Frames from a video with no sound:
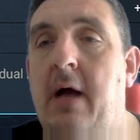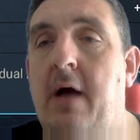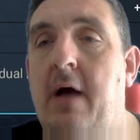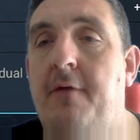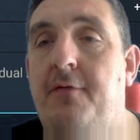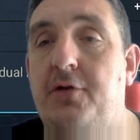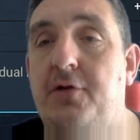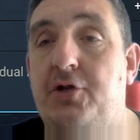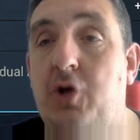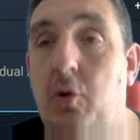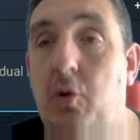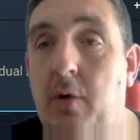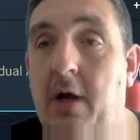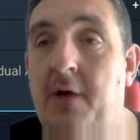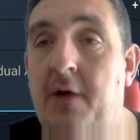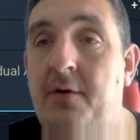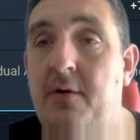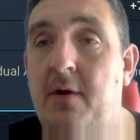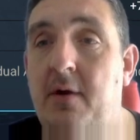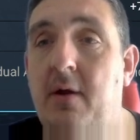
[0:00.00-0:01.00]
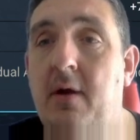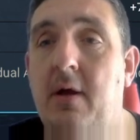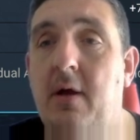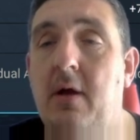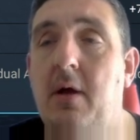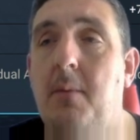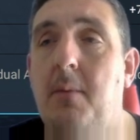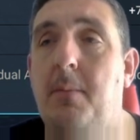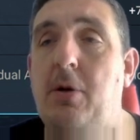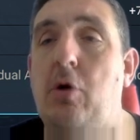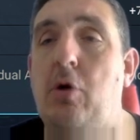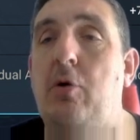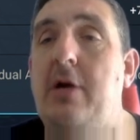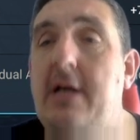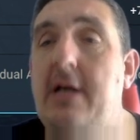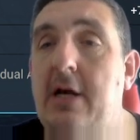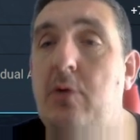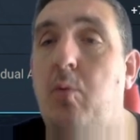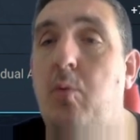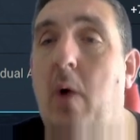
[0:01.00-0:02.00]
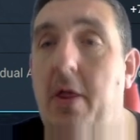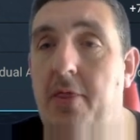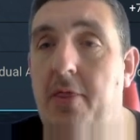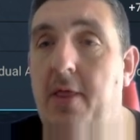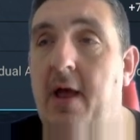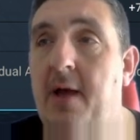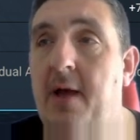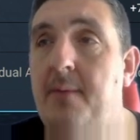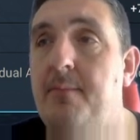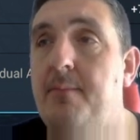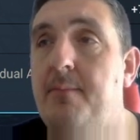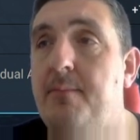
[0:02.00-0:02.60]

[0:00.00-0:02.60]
Shogun, but you only need one there.